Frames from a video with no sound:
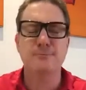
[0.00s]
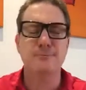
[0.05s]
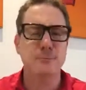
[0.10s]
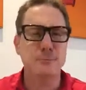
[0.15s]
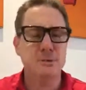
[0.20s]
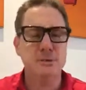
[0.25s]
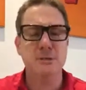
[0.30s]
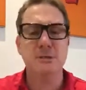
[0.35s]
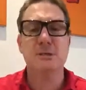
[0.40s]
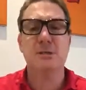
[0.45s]

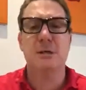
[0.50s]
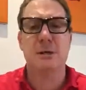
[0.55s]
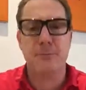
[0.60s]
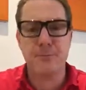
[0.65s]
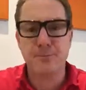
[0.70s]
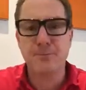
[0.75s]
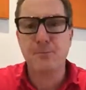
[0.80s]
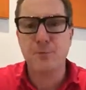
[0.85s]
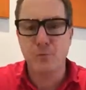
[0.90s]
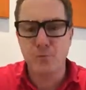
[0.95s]
Yeah,
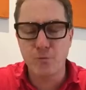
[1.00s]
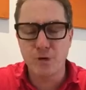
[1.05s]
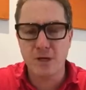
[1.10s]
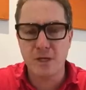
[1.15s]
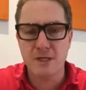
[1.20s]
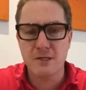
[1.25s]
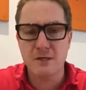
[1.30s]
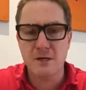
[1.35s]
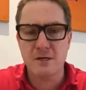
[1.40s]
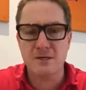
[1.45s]

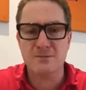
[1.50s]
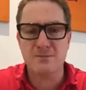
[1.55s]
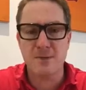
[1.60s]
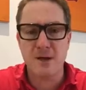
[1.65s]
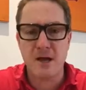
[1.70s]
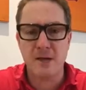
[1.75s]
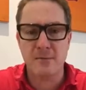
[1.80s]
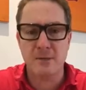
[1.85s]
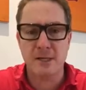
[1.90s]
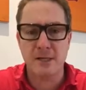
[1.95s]
really nice
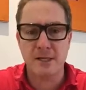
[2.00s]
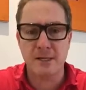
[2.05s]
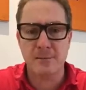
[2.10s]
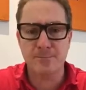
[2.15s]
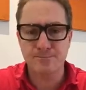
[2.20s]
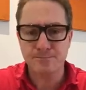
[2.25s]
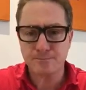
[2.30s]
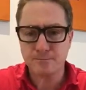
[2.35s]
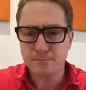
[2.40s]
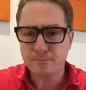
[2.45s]
marmalade
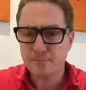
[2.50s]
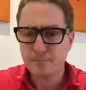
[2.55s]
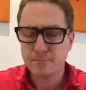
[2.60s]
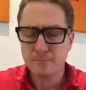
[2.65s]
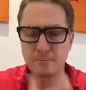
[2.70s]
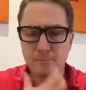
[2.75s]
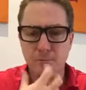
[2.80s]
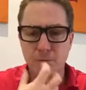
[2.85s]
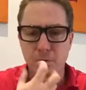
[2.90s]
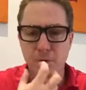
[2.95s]

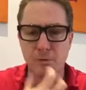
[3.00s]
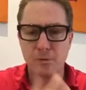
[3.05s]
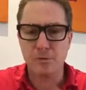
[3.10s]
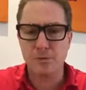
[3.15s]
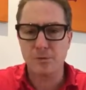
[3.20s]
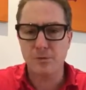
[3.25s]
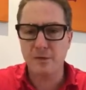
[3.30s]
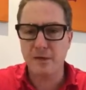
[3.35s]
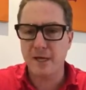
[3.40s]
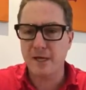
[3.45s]
all
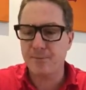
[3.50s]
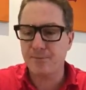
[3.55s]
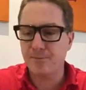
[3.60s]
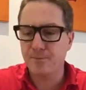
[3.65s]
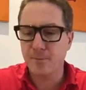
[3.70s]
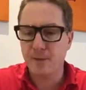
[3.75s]
through there.